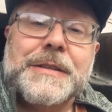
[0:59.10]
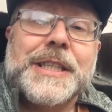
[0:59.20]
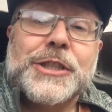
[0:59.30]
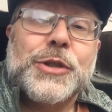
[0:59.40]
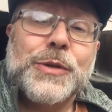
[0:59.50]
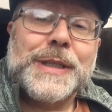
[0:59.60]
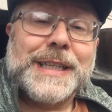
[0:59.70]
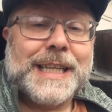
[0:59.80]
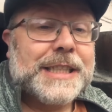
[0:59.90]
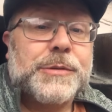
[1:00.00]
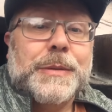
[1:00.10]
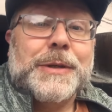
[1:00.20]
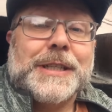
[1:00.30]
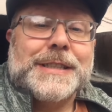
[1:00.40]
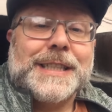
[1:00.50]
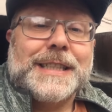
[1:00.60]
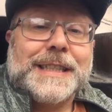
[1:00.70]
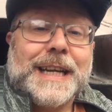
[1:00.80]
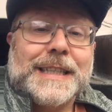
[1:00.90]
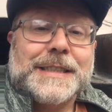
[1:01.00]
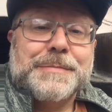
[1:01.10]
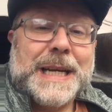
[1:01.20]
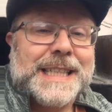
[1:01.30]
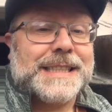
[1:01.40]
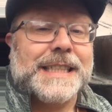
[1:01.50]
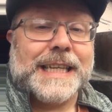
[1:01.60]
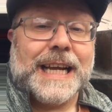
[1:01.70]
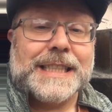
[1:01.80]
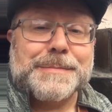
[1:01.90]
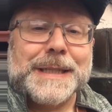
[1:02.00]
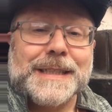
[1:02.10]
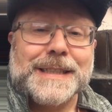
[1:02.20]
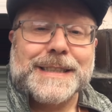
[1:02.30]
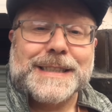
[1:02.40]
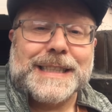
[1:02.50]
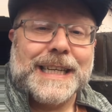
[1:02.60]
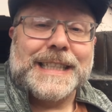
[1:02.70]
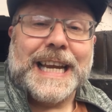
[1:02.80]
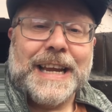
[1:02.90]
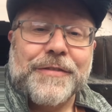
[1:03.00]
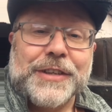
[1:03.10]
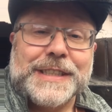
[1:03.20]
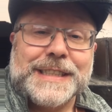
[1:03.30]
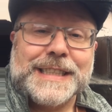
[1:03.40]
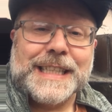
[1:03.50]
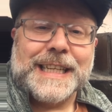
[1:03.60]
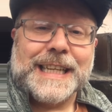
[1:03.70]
controlling things we would consider garden pests like caterpillars and aphids and